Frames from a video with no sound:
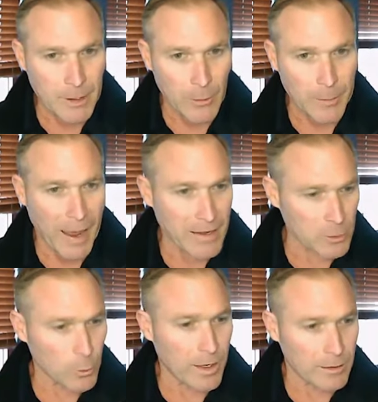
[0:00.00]
you know, he
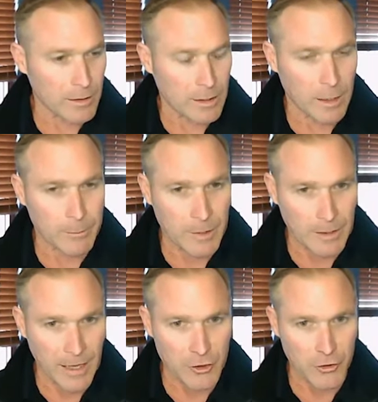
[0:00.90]
passed away a couple
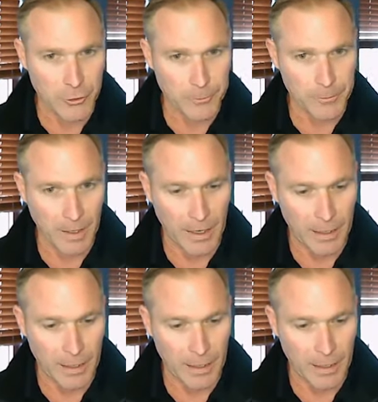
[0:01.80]
uh, last year.